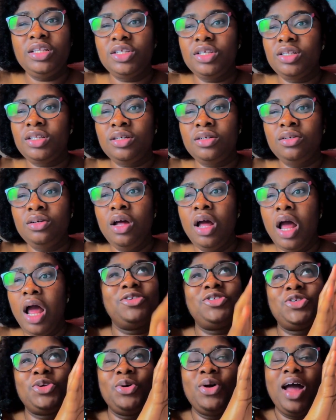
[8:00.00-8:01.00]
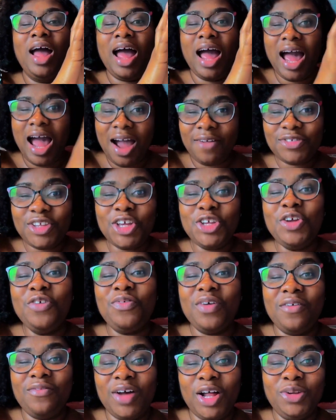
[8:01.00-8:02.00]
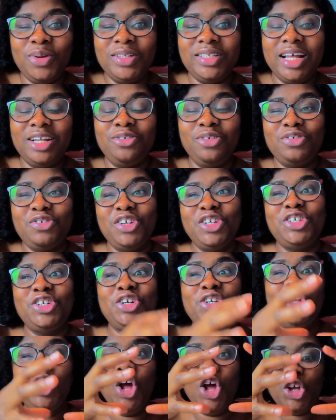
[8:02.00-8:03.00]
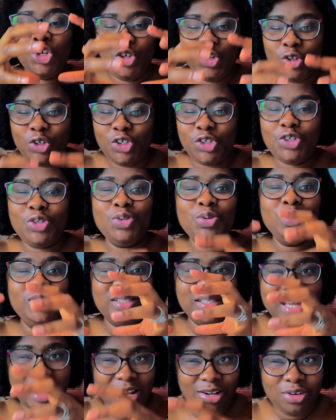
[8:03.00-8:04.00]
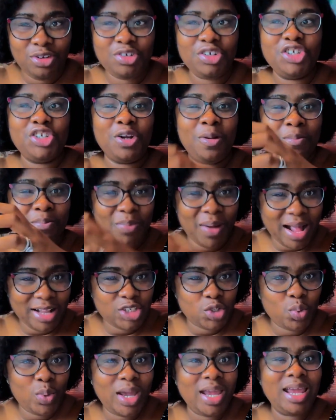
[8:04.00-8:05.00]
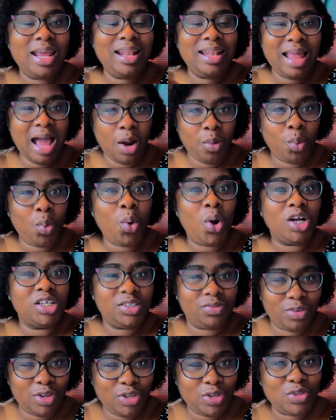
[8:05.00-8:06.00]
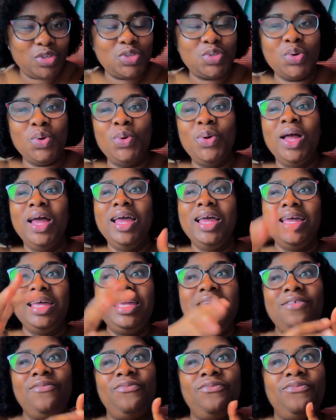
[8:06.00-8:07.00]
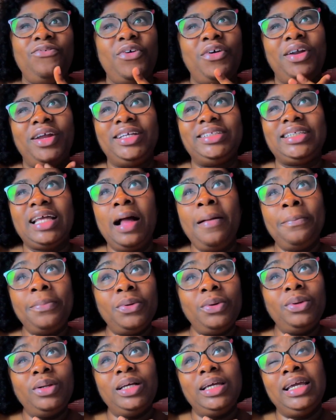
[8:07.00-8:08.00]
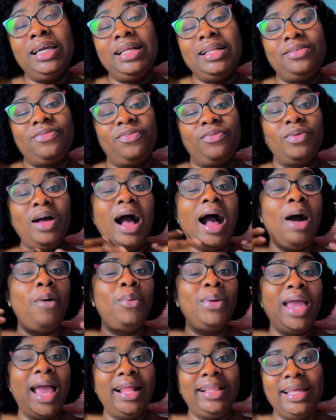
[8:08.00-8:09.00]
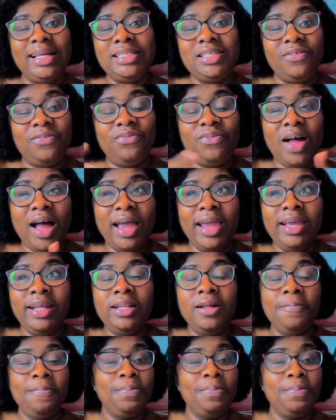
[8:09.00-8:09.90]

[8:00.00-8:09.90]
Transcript: to do. So after you've evaluated nutrition, you choose a nutrition pathway that works for you. So if, for example, we identified